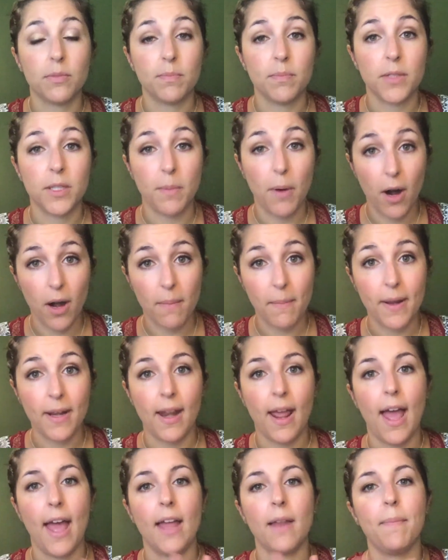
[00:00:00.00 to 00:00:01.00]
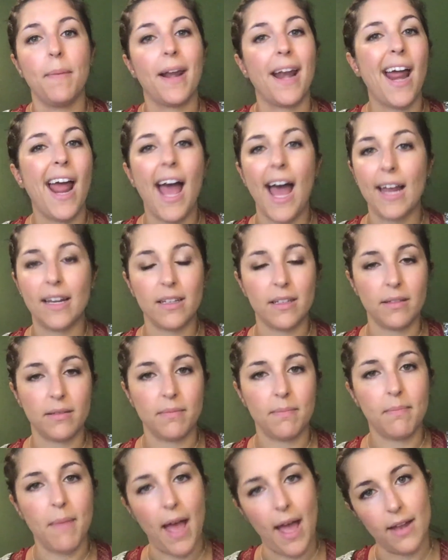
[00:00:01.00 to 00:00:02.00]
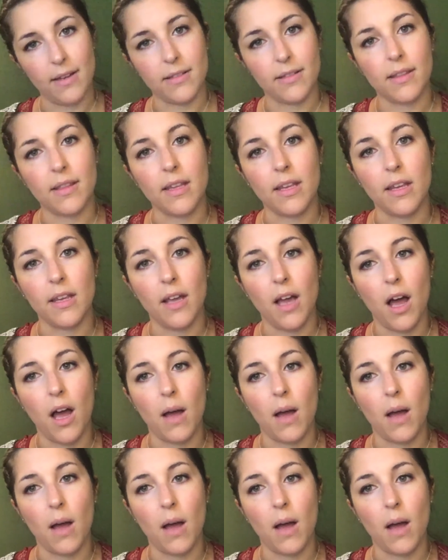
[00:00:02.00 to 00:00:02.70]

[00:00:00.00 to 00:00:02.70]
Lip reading: department head, but I hadn't met the